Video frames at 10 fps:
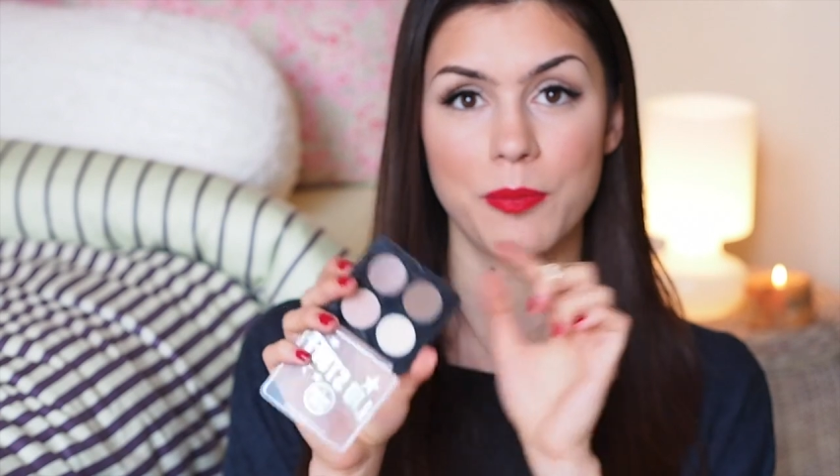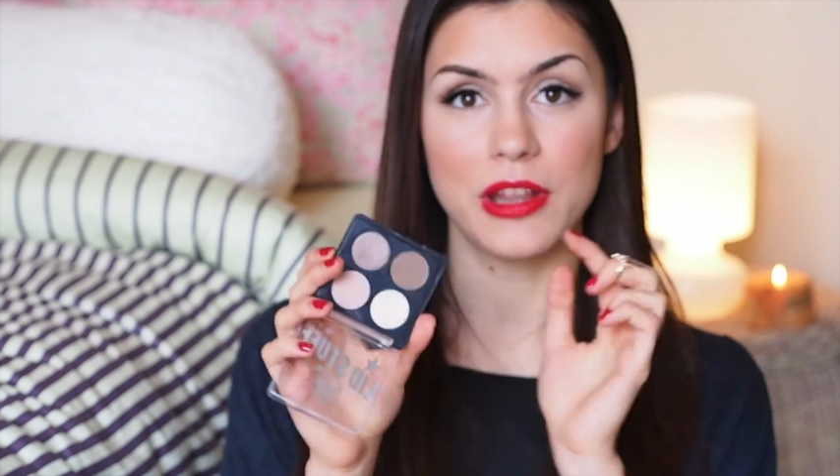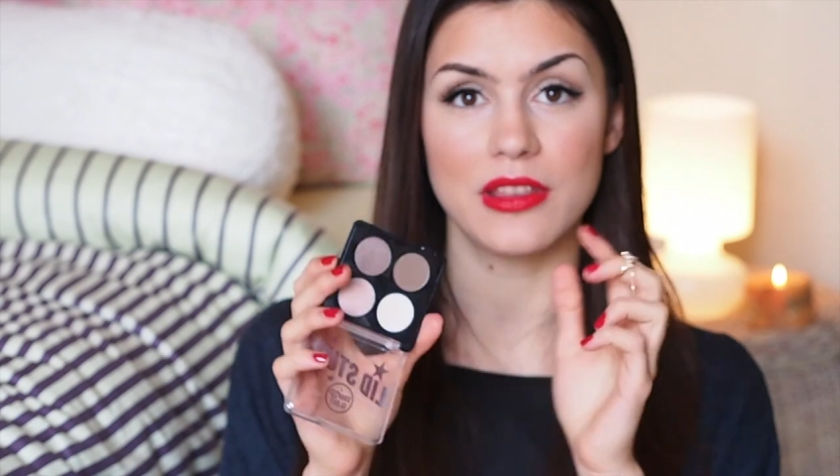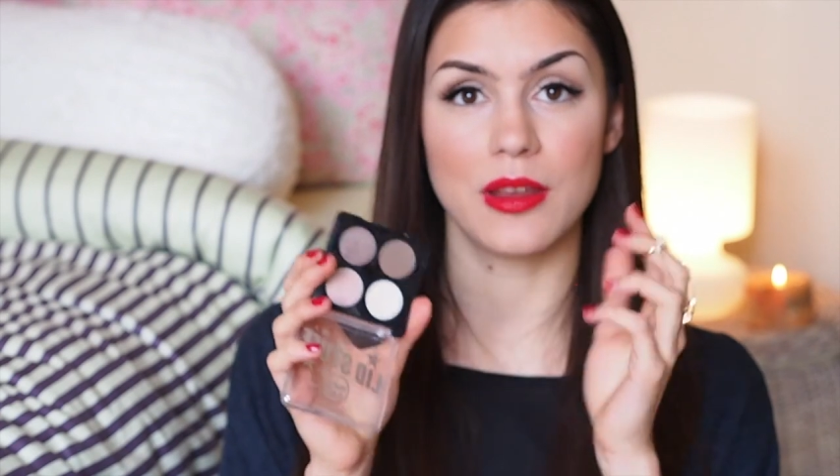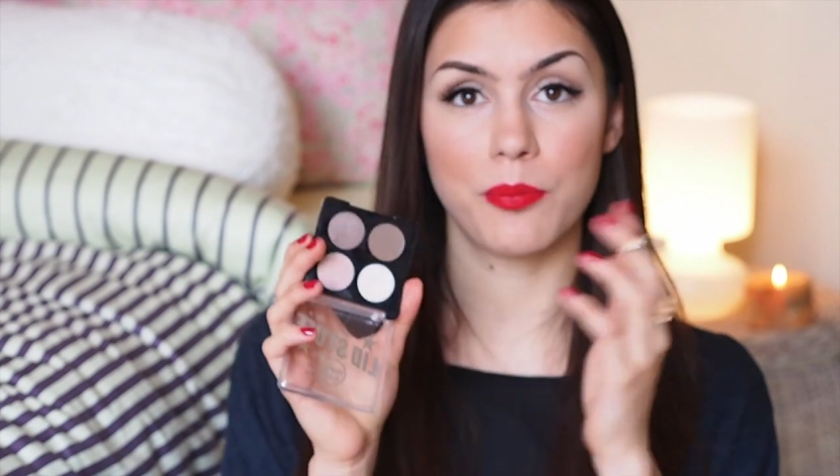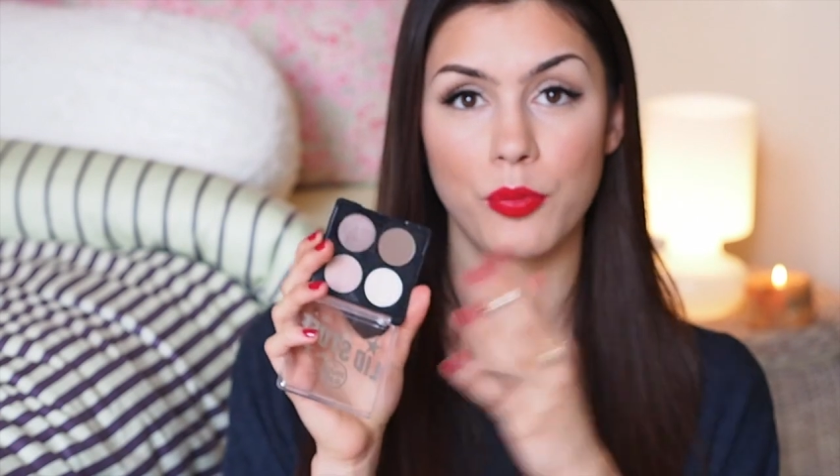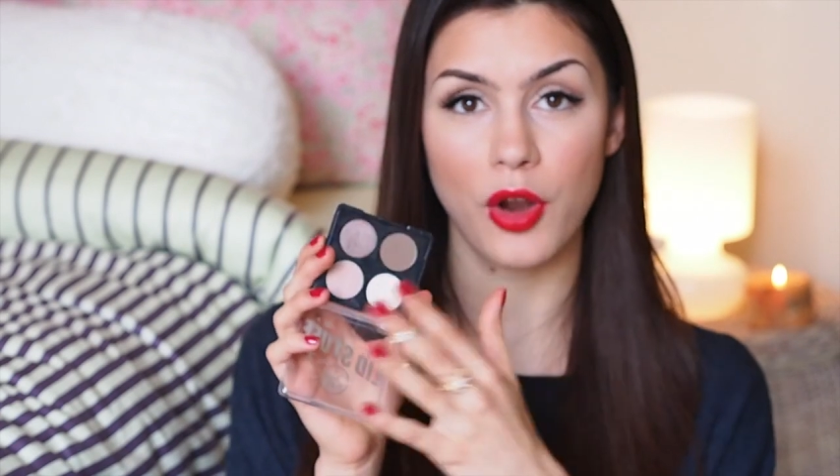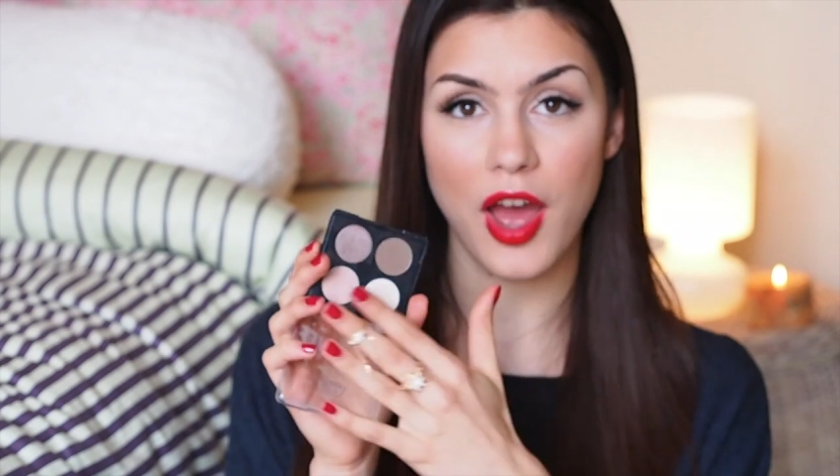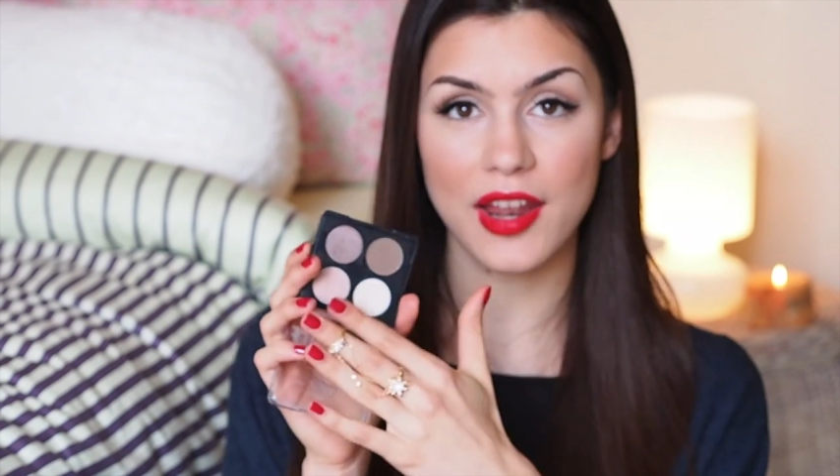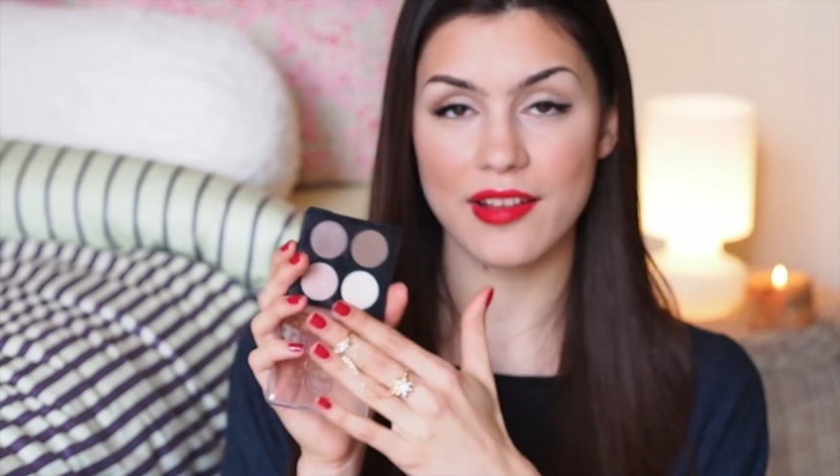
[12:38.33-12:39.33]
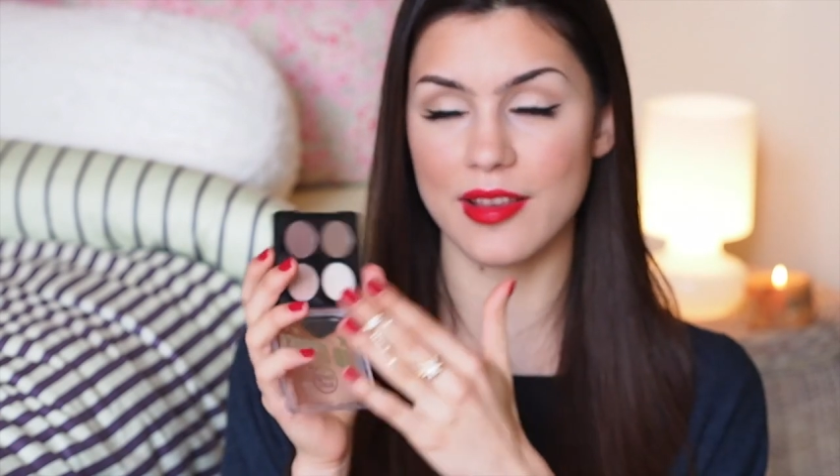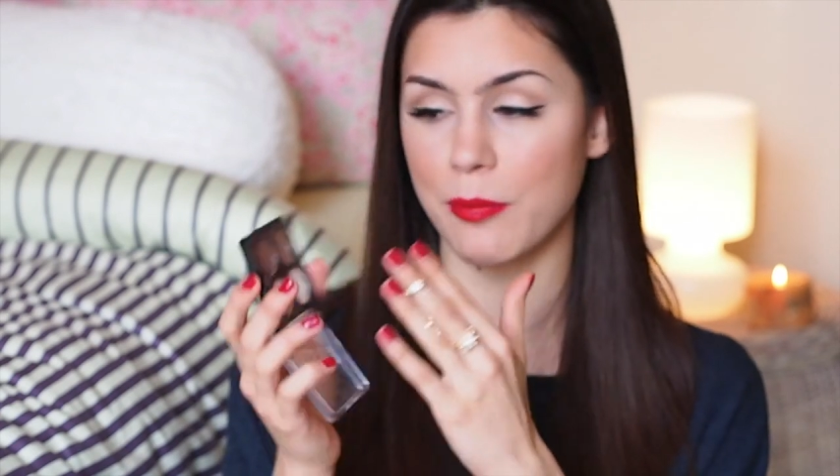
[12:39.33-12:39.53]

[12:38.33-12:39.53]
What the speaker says: but the products, the